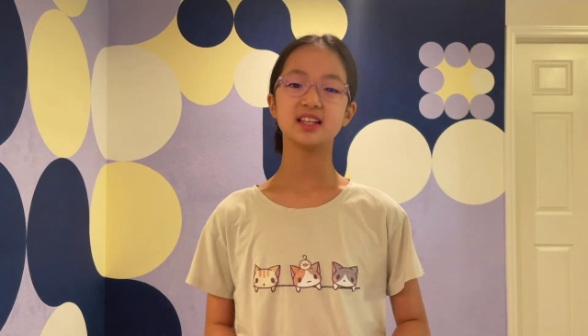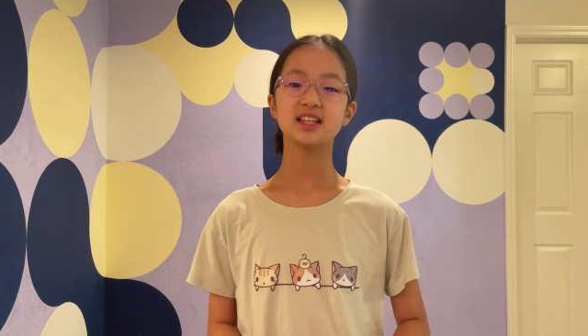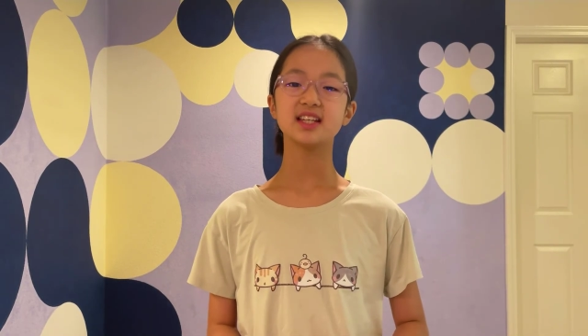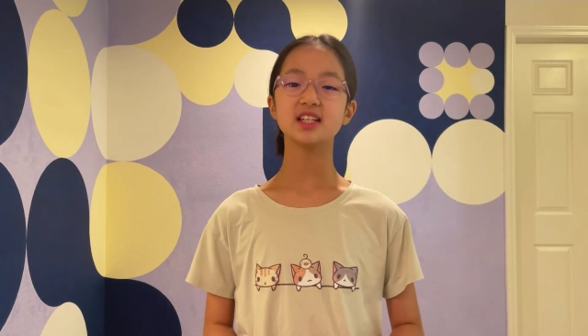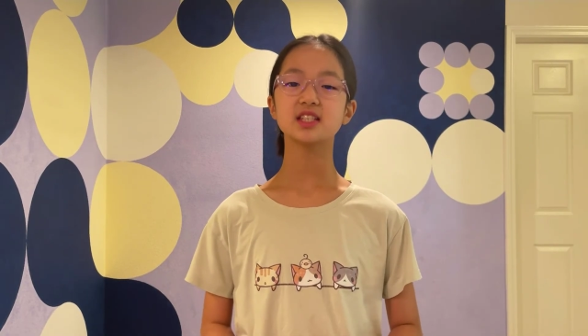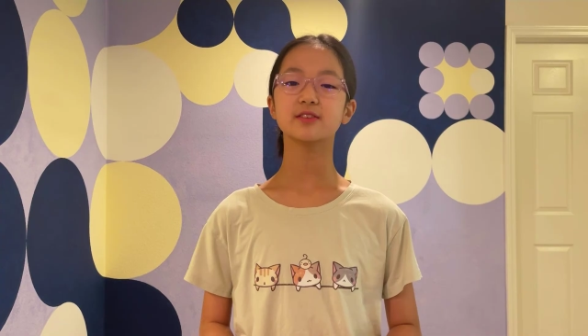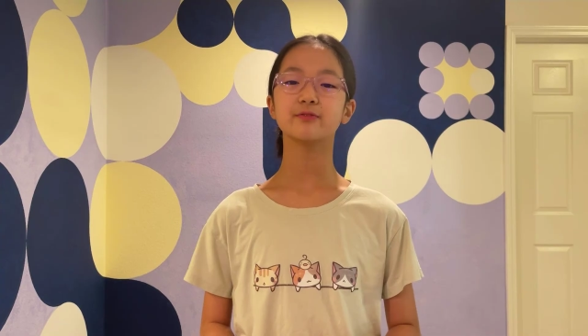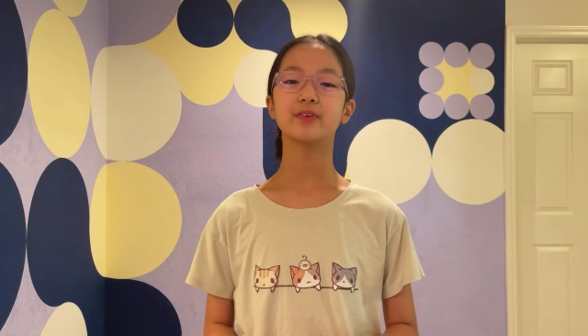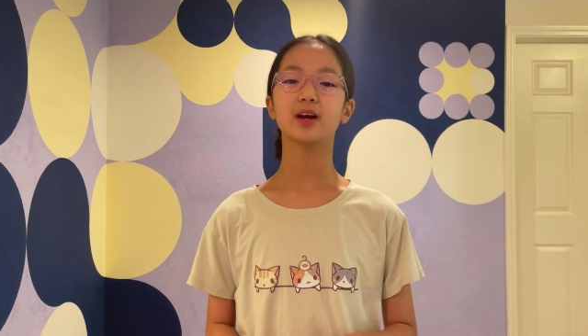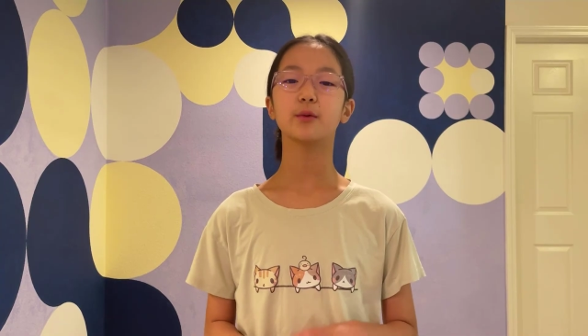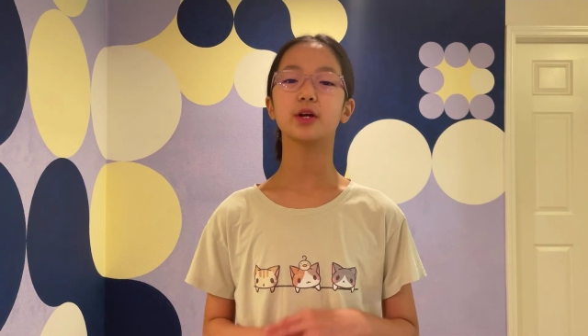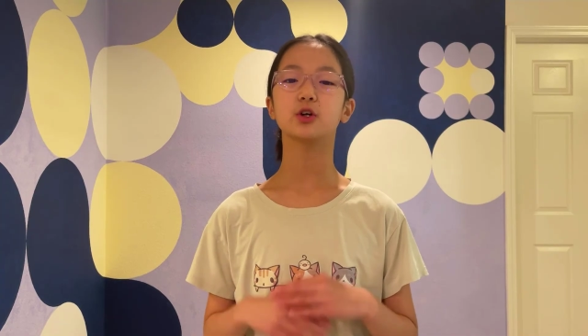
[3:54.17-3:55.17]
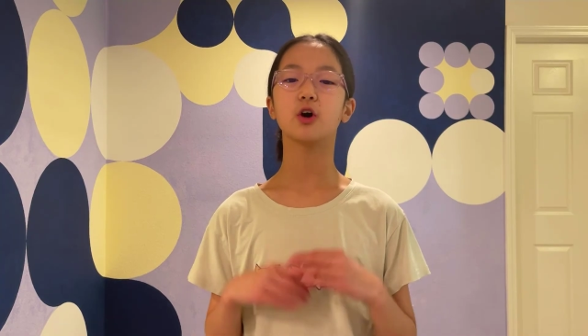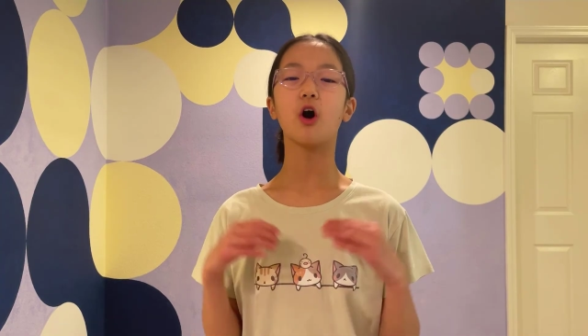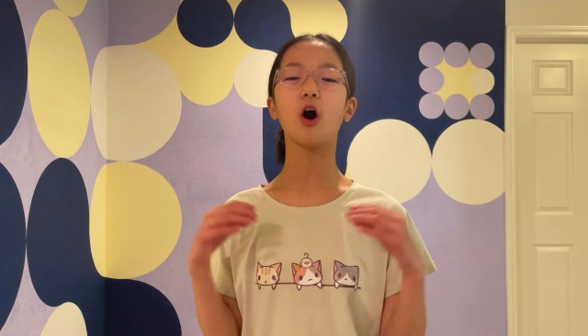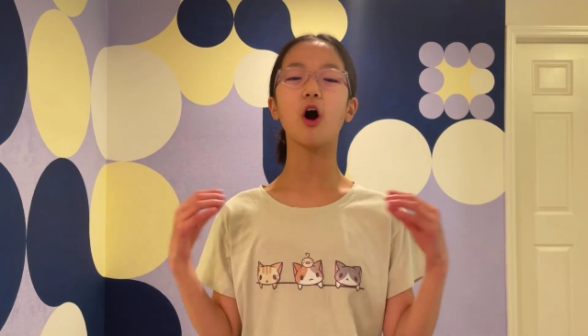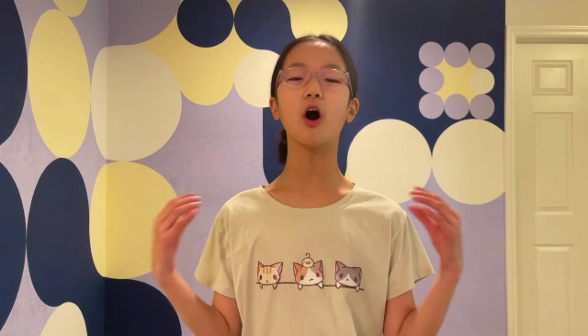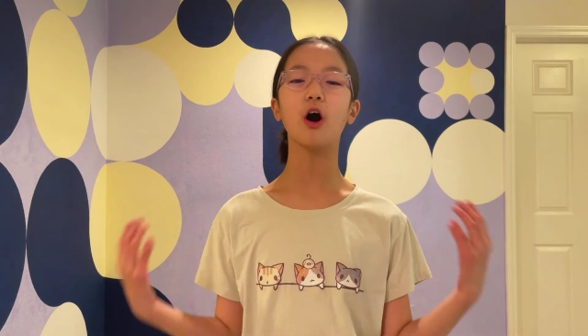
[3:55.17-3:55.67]
He's very
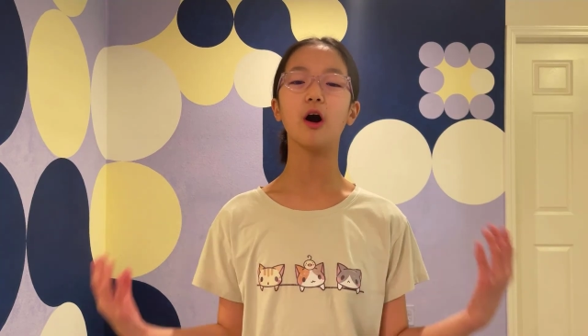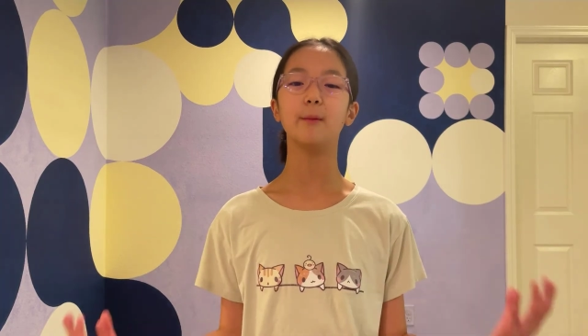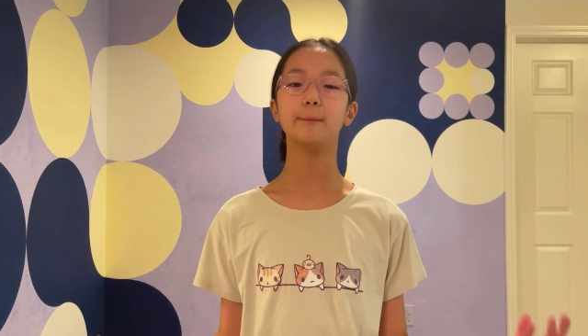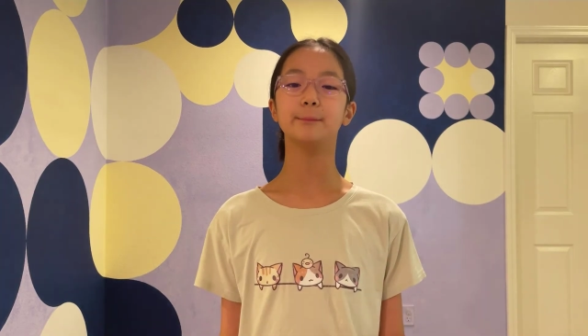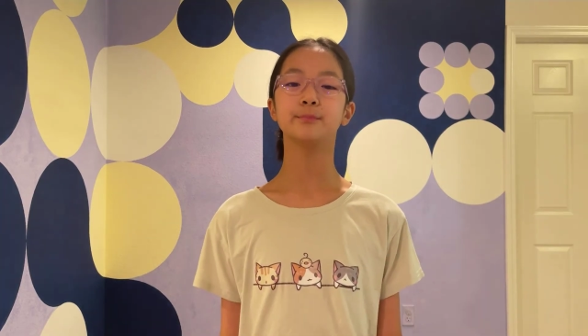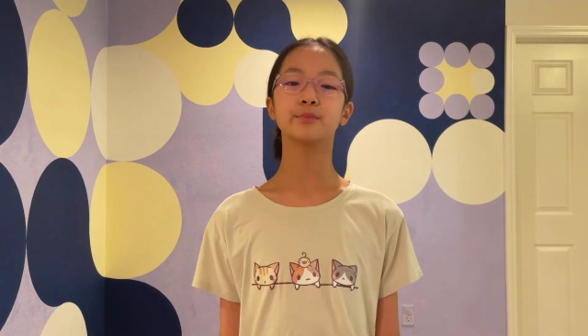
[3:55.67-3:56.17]
calm.